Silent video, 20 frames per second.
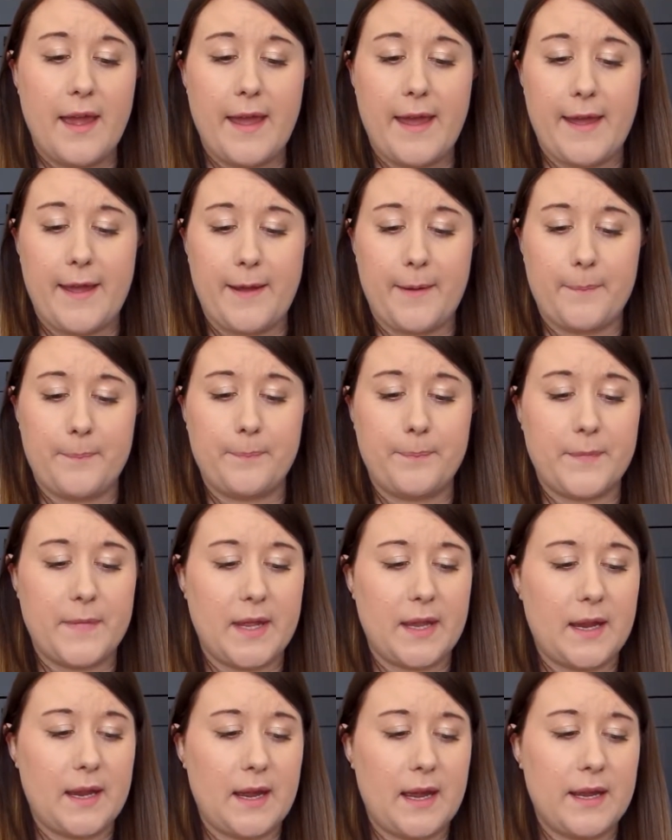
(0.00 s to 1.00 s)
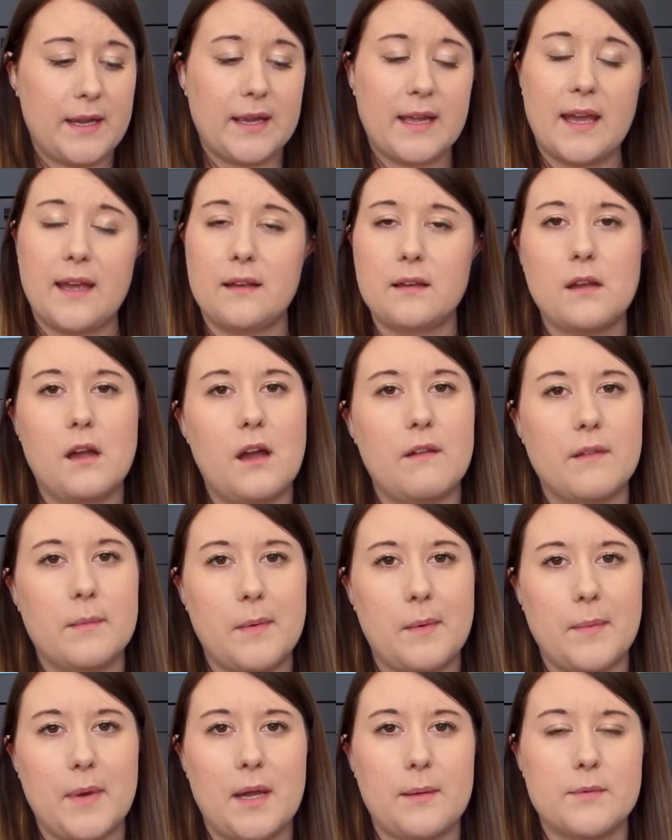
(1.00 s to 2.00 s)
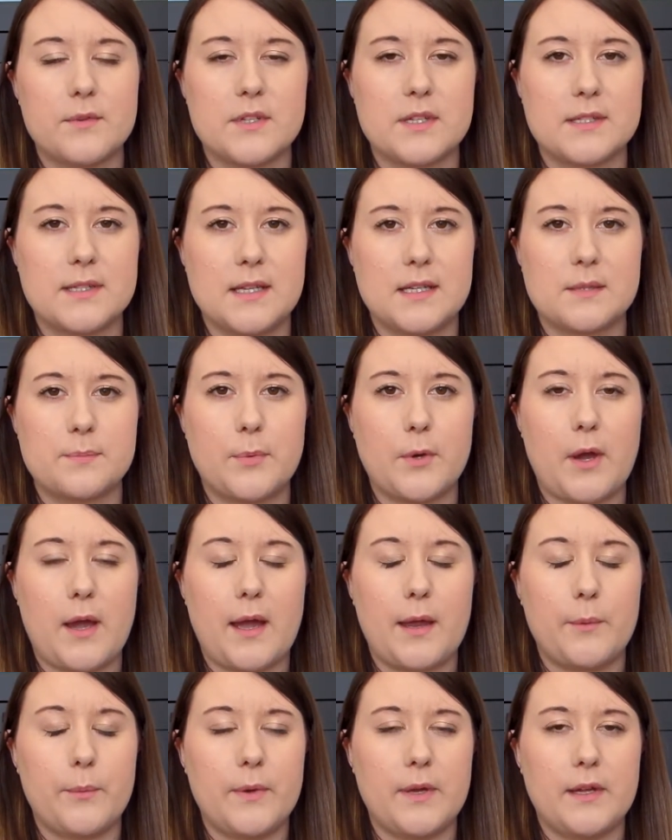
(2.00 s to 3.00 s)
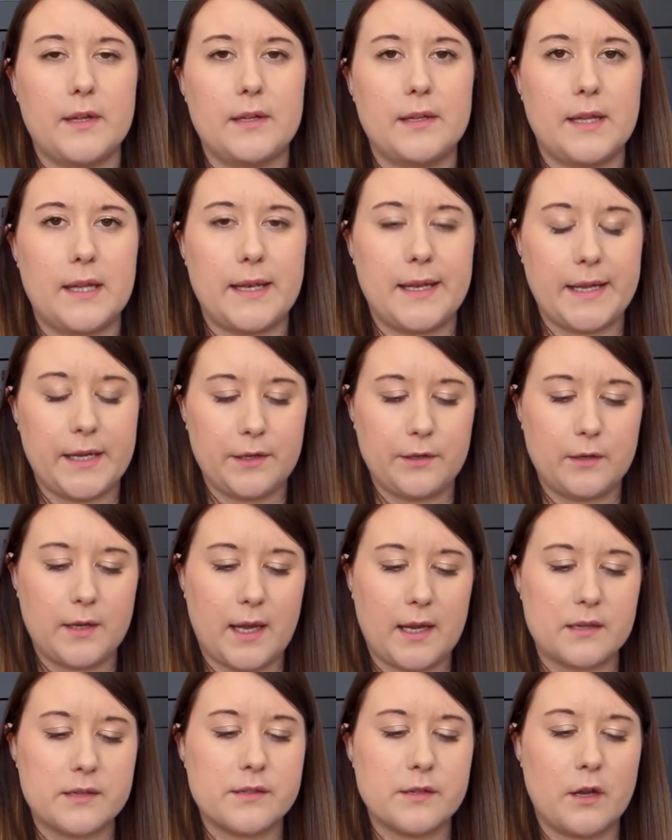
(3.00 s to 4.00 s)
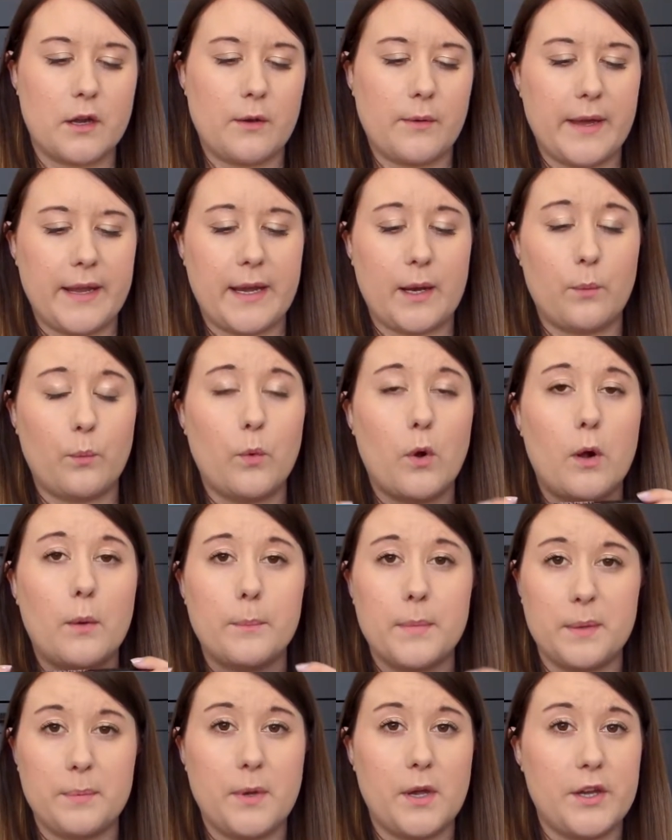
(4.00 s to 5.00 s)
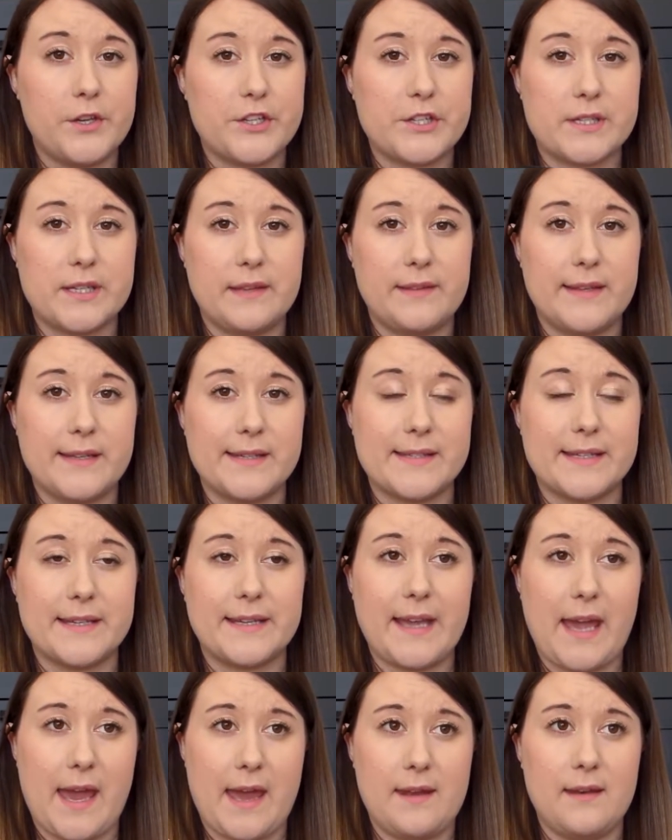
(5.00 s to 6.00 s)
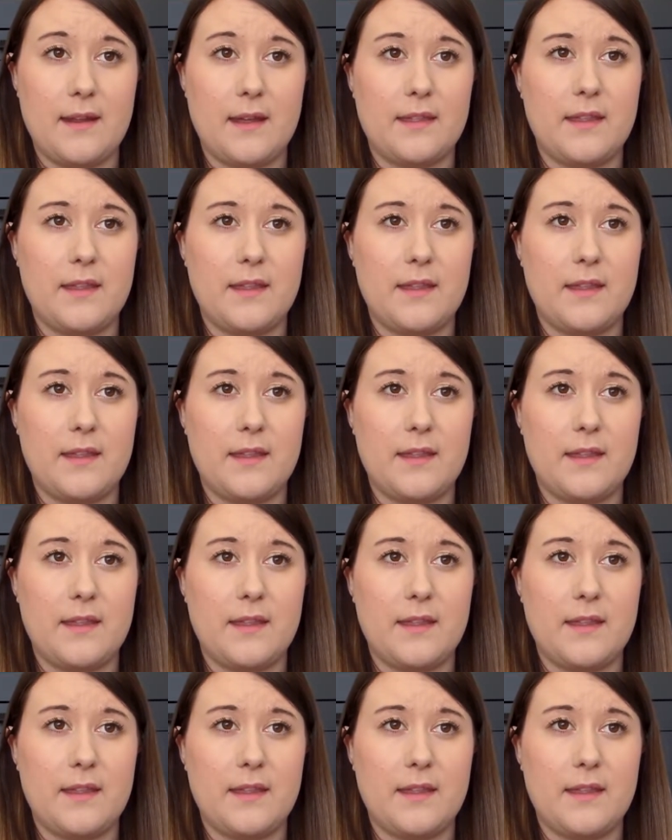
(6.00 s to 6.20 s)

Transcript: I again can't remember how much this is, but I will let you guys know, and I won't be purchasing this again.